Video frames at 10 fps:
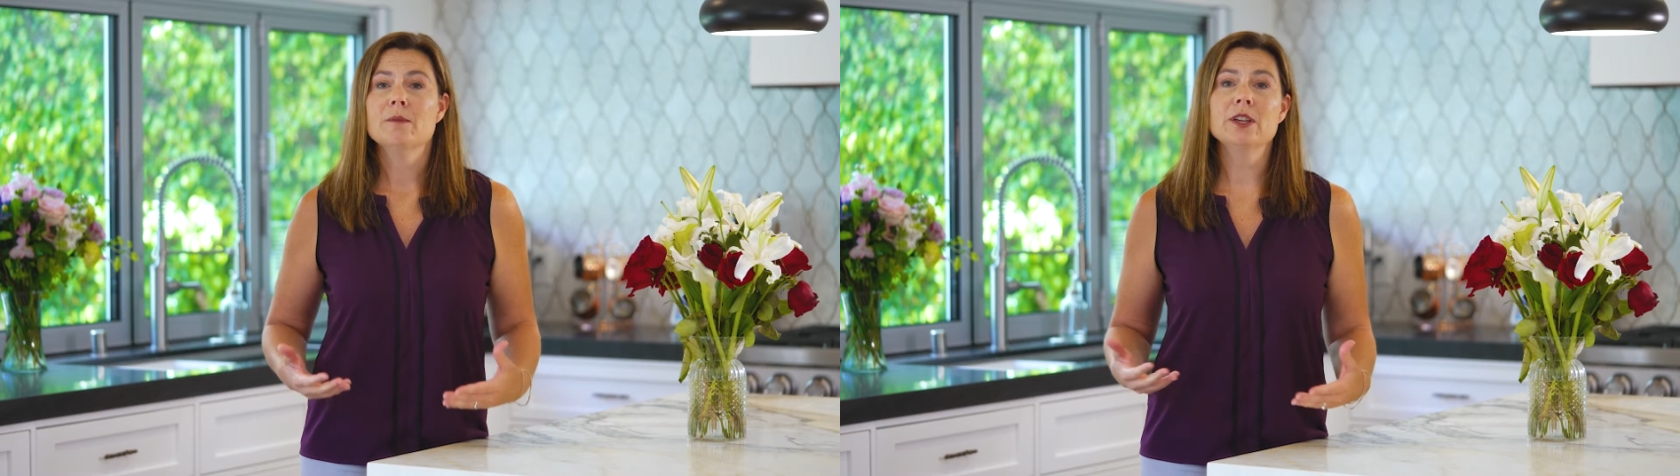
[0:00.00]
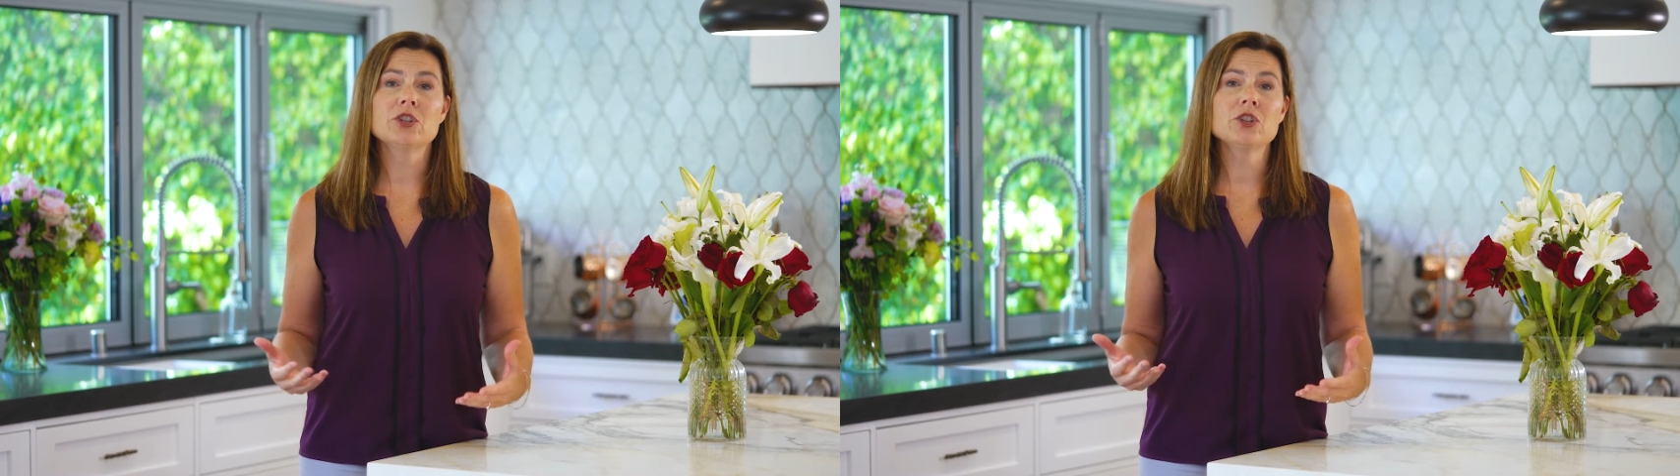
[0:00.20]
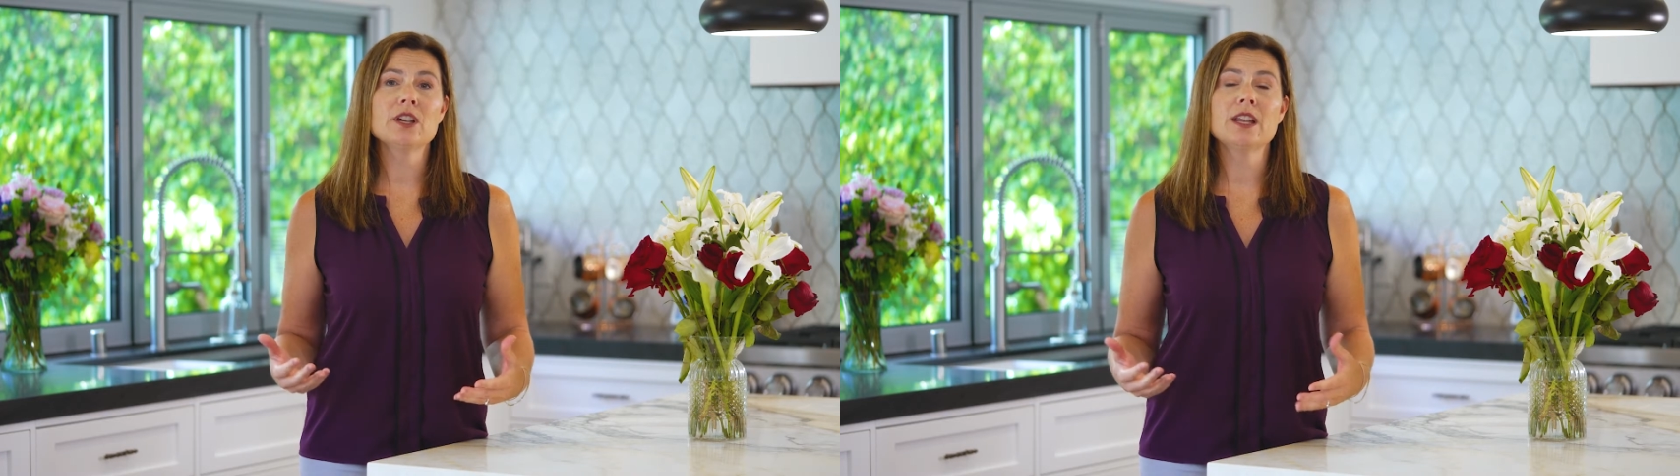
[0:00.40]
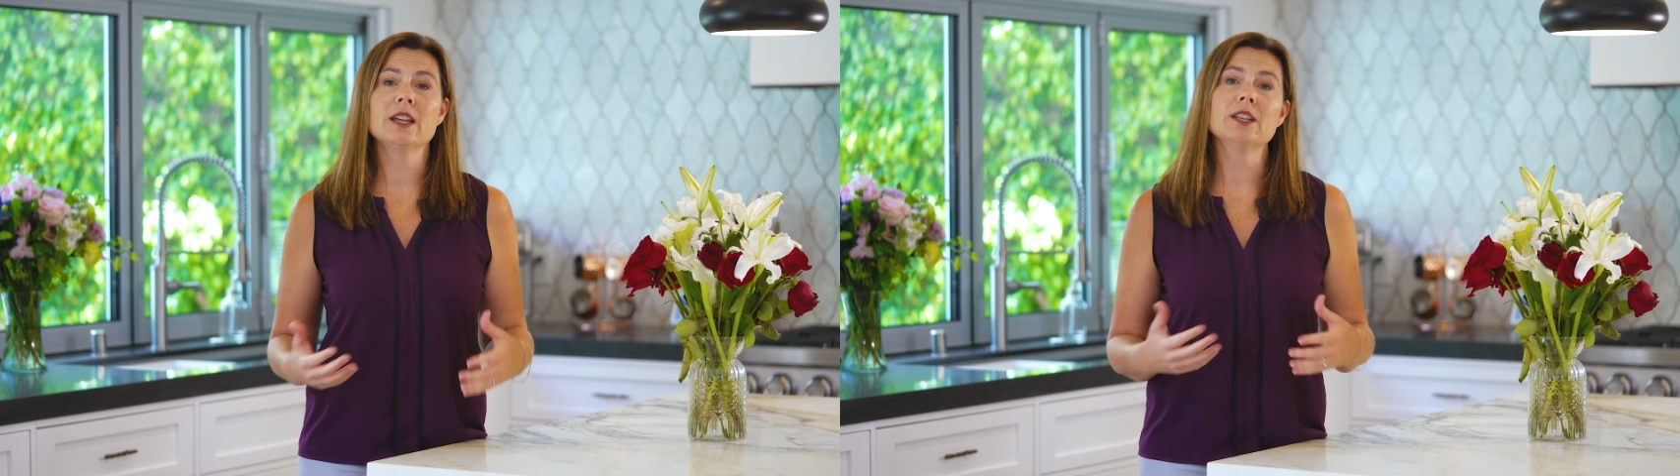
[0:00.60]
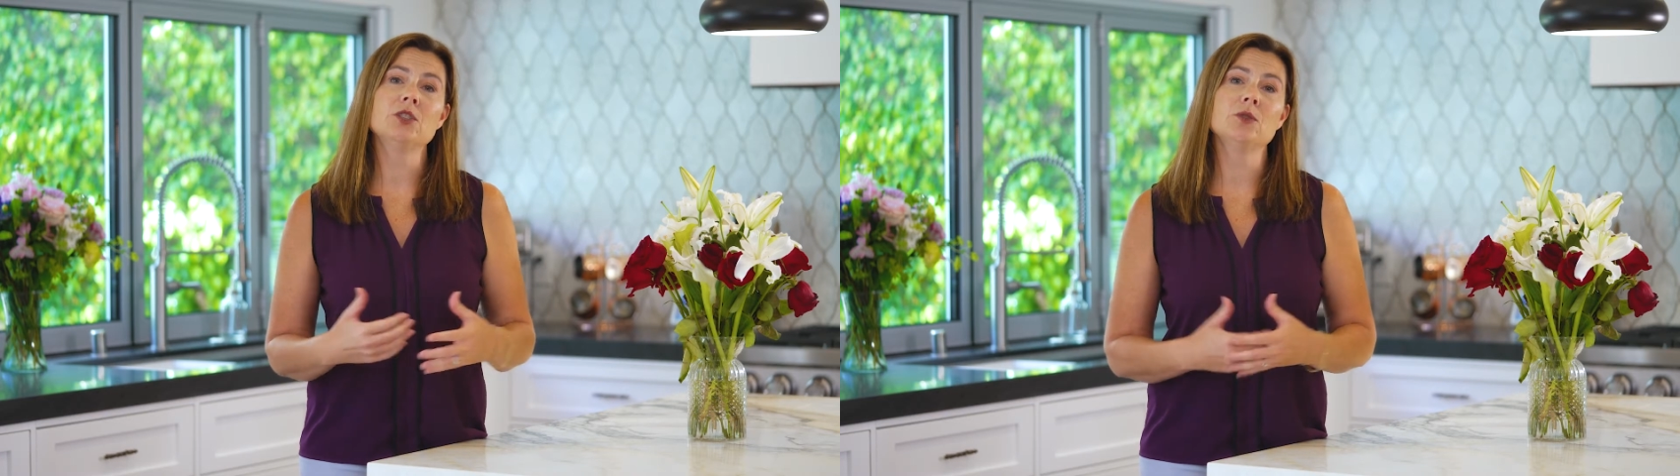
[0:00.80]
Make sure you're
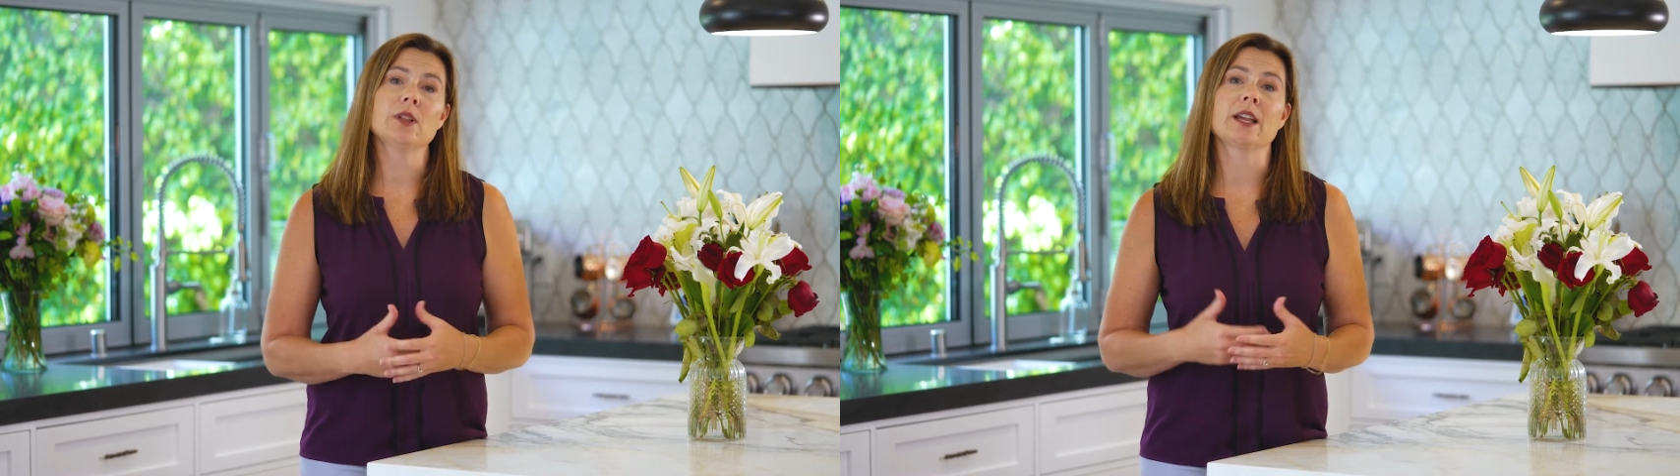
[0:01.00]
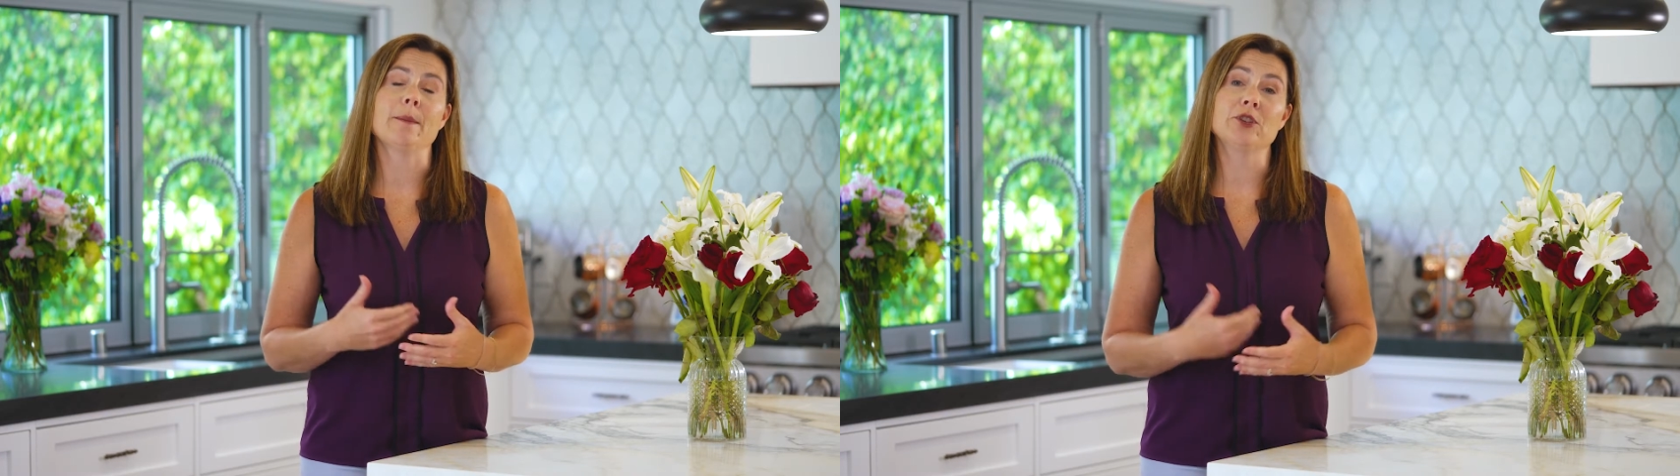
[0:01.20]
getting into like a